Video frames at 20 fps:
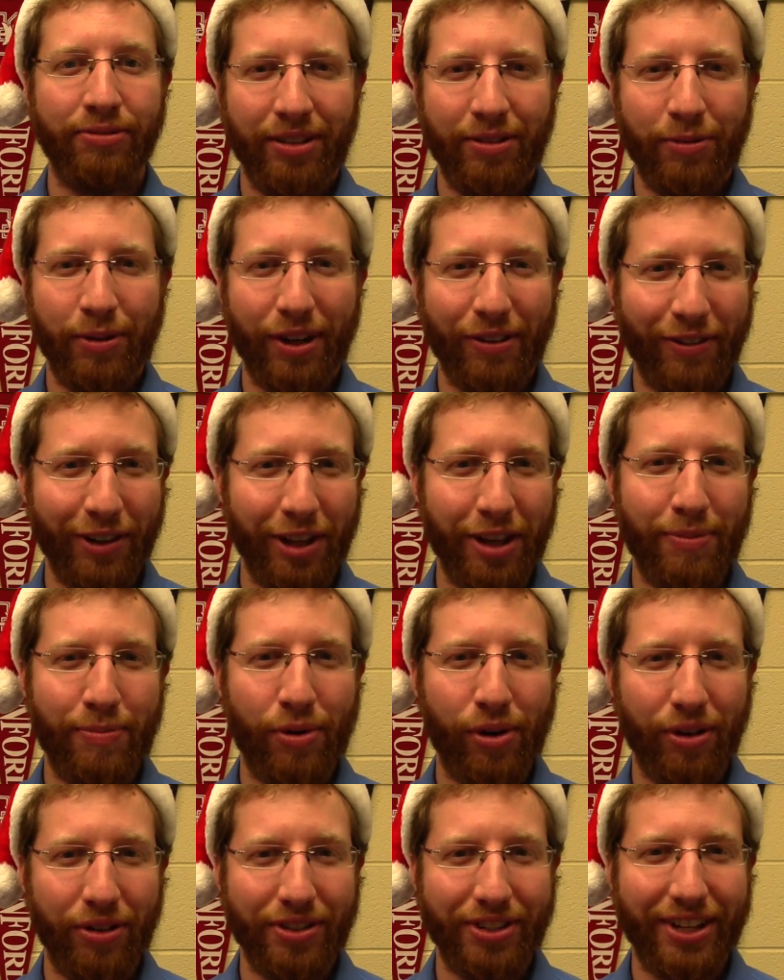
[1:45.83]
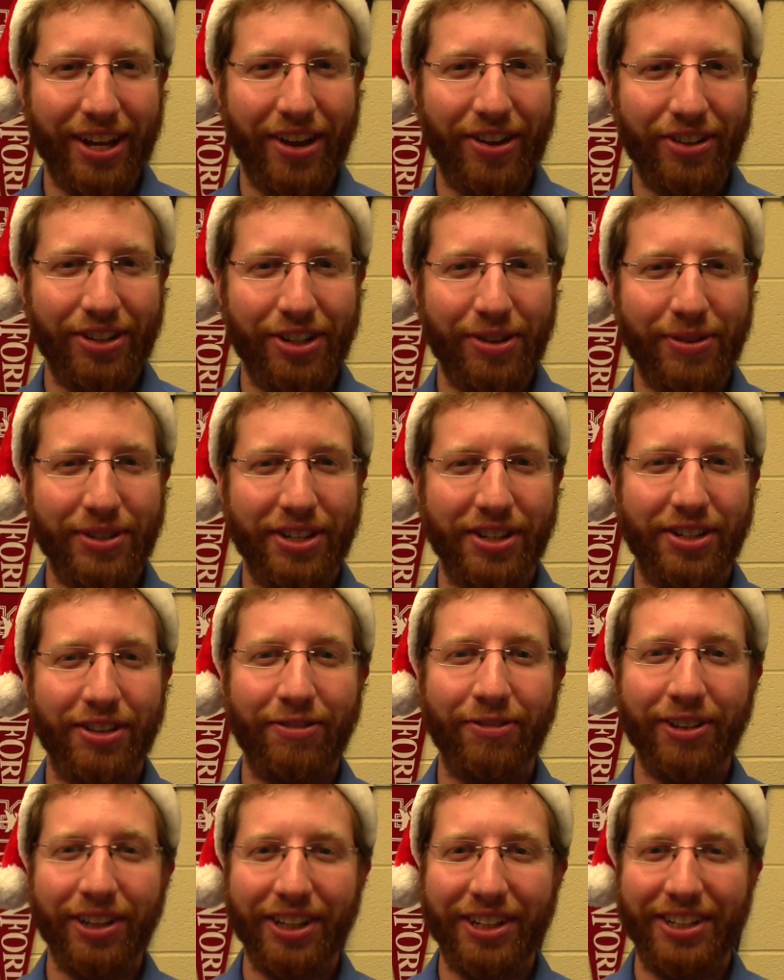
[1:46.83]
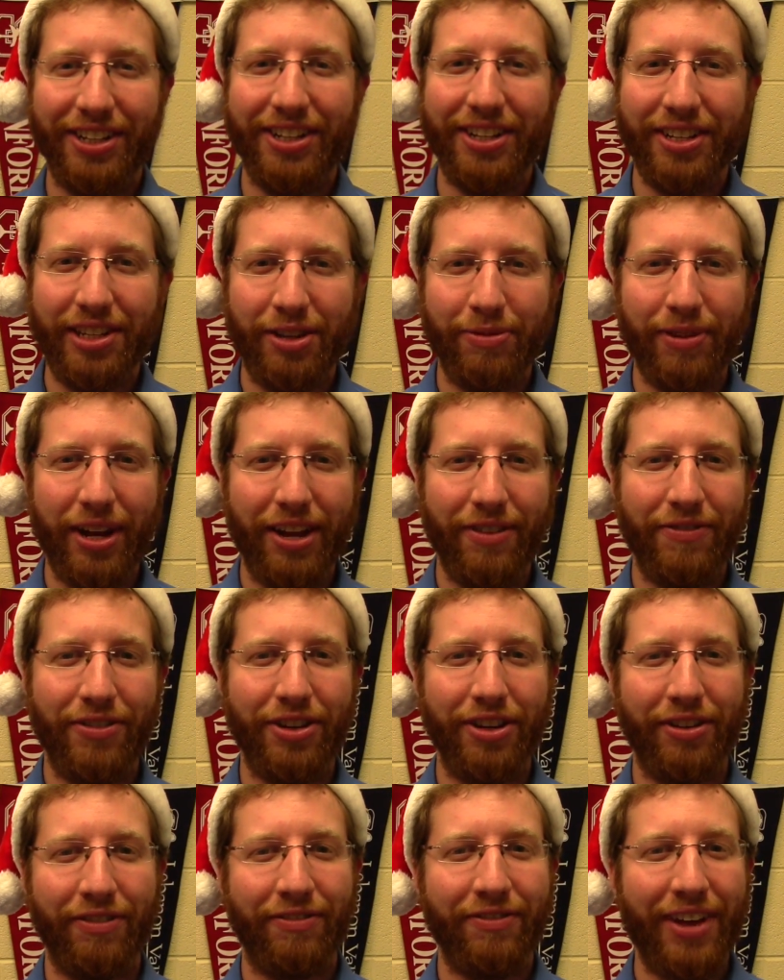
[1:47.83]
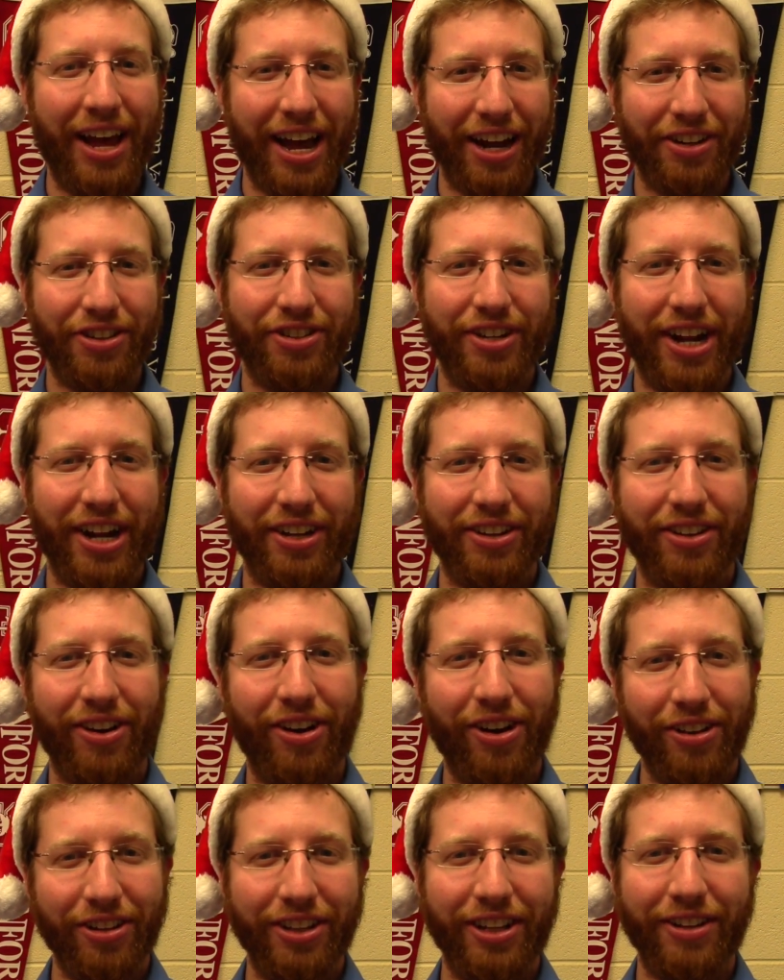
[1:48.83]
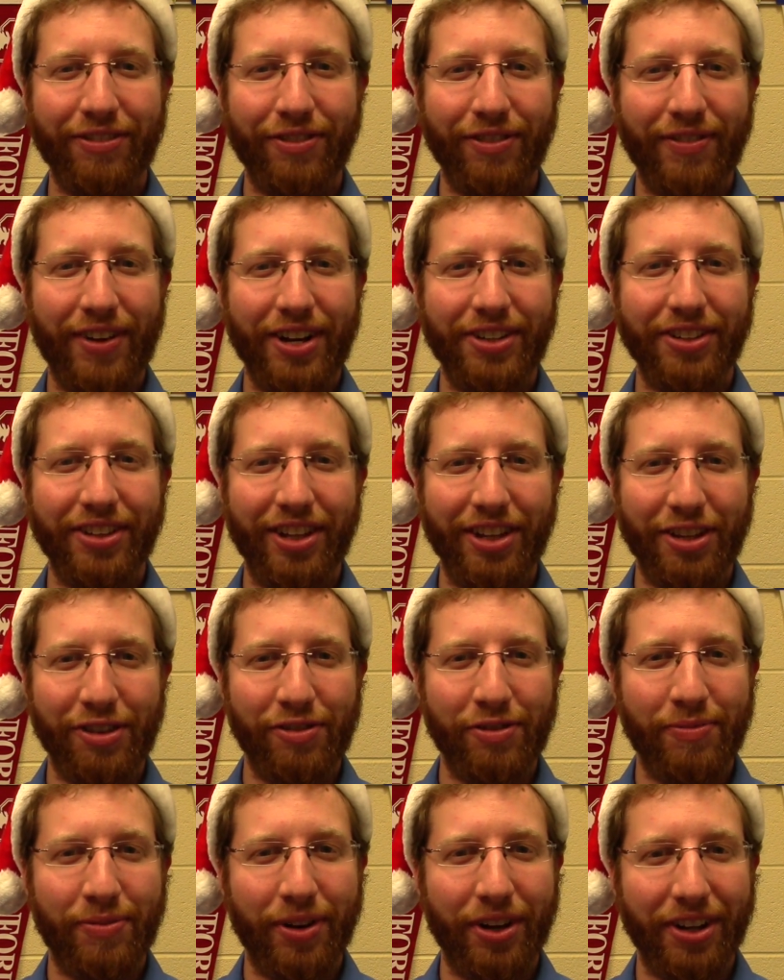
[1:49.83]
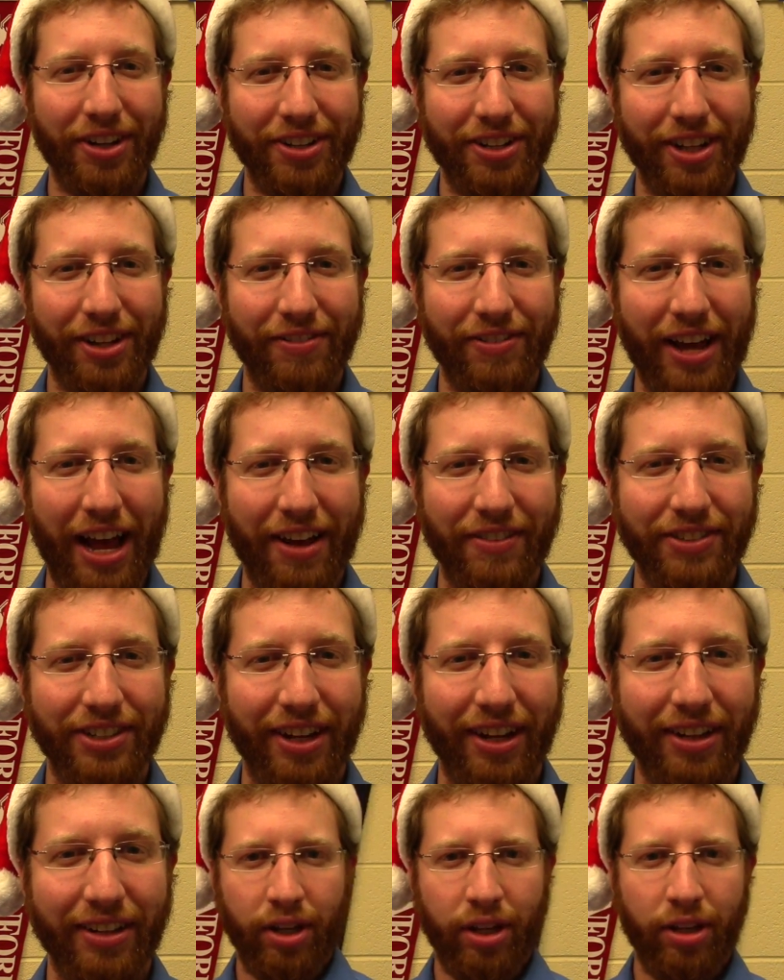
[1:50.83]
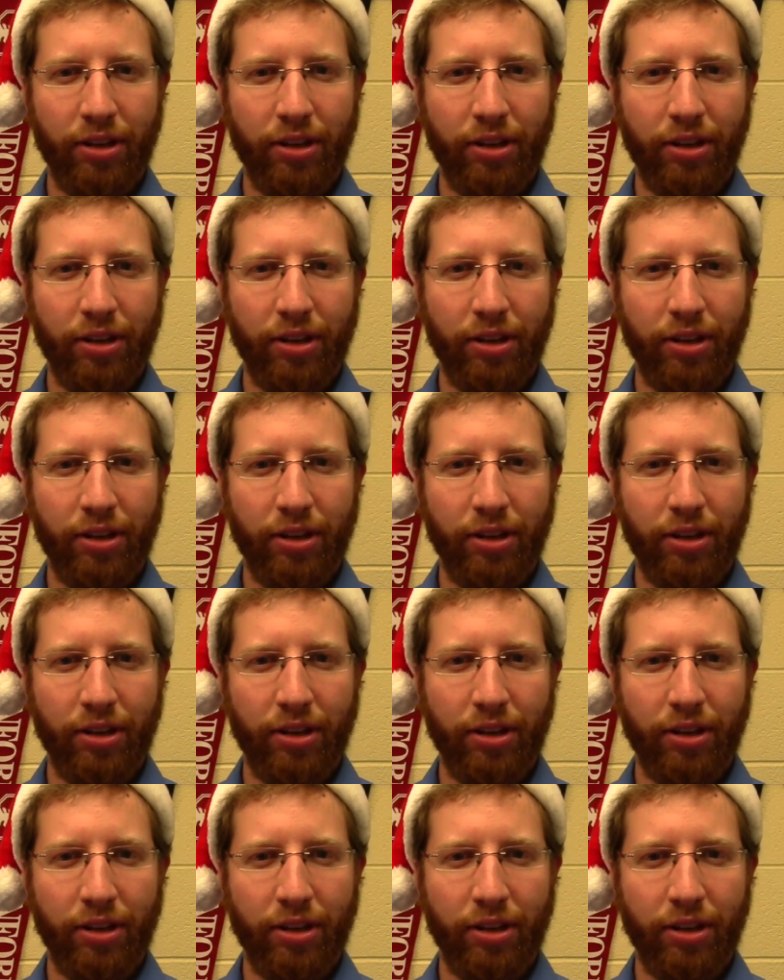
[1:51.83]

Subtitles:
What it really boils down to is it's a really easy way for you to fact check all the information that you have put into the FAFSA.